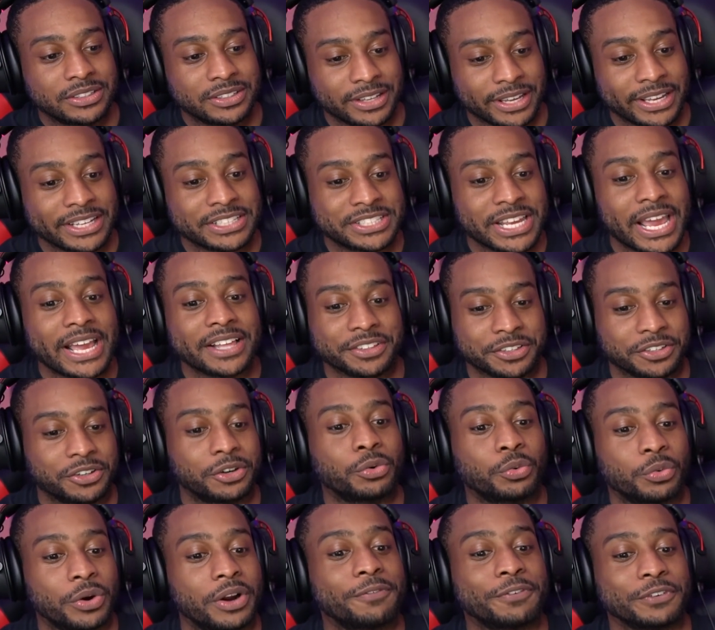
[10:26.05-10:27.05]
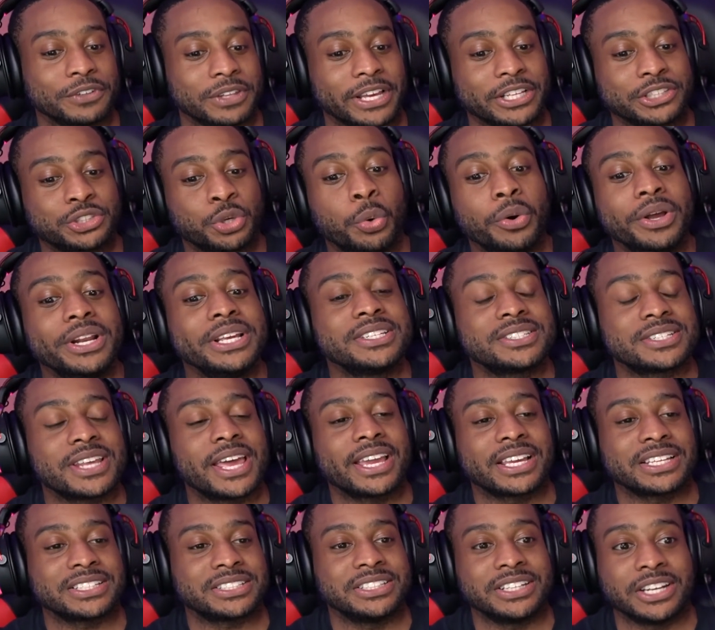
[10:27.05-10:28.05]
Exactly, they're gonna run for like 20
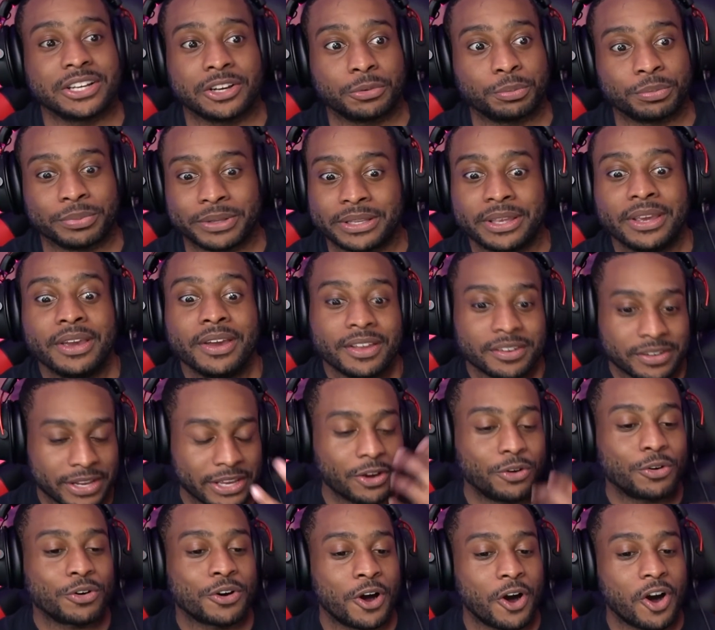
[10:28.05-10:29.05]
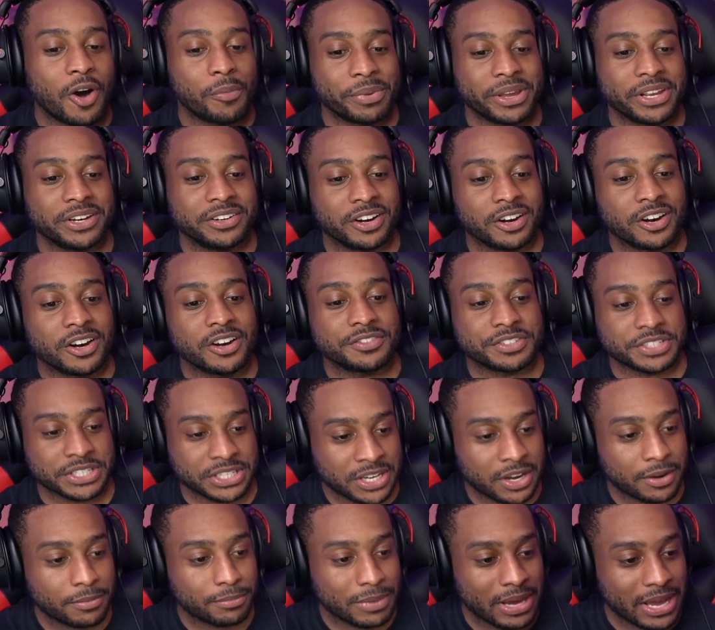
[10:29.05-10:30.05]
seconds. Then they gonna calm their nerves and
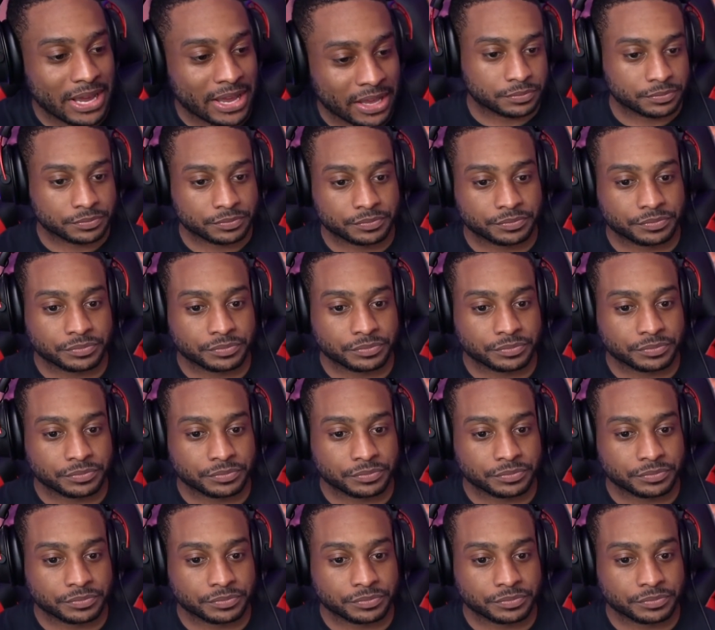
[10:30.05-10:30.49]
come back.